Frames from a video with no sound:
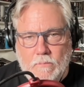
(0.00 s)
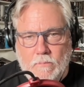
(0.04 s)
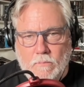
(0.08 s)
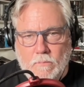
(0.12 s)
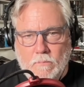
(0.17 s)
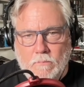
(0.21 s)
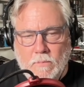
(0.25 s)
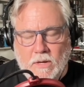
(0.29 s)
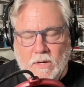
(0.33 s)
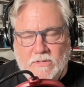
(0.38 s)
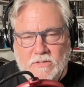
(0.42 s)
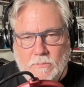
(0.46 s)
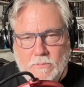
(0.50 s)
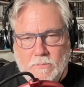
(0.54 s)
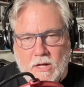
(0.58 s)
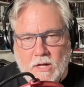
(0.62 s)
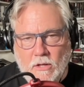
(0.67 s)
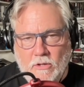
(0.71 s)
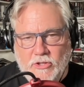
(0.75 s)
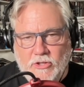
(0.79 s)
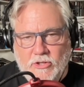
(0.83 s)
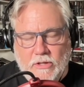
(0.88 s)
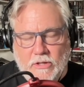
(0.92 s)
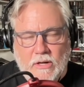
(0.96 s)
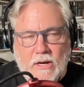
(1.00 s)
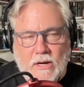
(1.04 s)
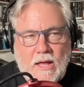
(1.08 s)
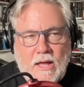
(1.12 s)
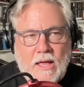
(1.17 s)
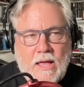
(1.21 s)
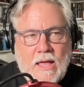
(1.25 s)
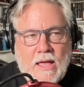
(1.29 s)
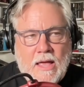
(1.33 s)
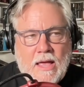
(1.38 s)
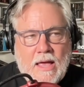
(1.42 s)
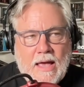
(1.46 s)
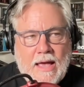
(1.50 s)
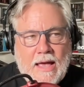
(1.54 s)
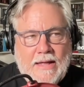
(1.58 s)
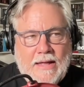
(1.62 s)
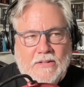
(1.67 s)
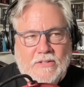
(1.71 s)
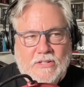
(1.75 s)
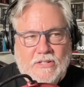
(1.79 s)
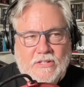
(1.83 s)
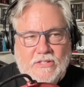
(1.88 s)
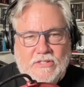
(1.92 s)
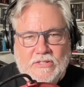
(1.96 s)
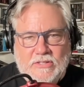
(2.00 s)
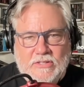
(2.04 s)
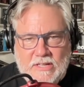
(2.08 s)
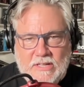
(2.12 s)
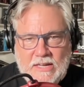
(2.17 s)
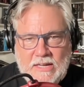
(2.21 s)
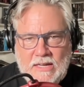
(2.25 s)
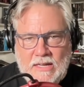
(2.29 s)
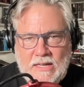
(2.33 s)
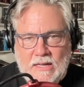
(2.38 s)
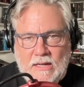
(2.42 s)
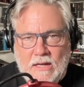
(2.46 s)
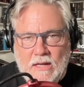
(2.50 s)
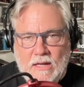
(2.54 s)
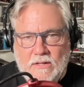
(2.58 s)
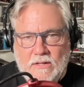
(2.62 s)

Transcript: Muslim culture. And to see